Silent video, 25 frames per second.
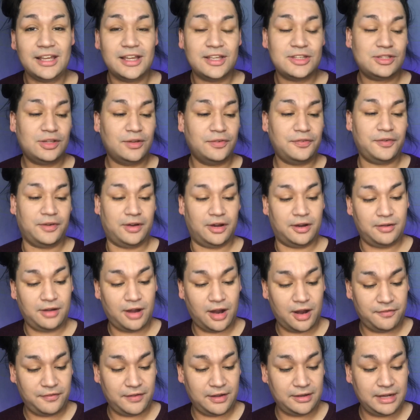So for
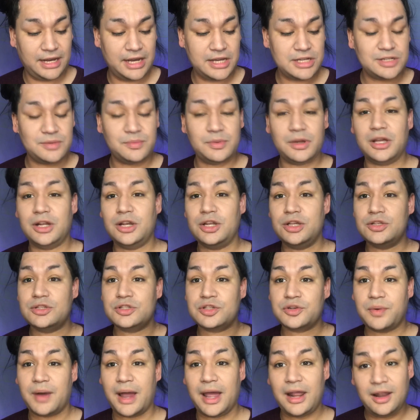our foundation, we're going to use
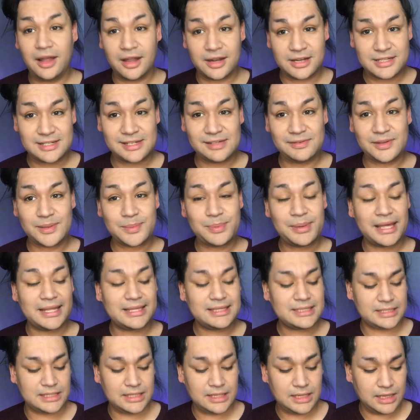Krylon TV
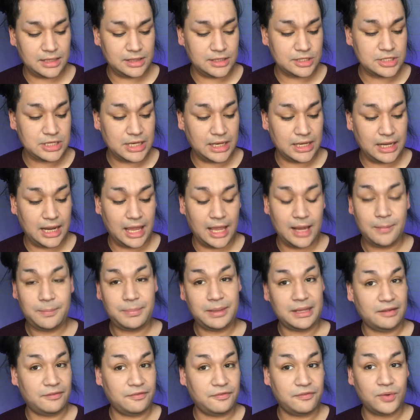Paint Stick in the shade
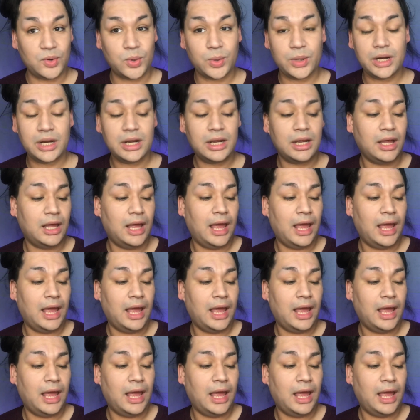NB4.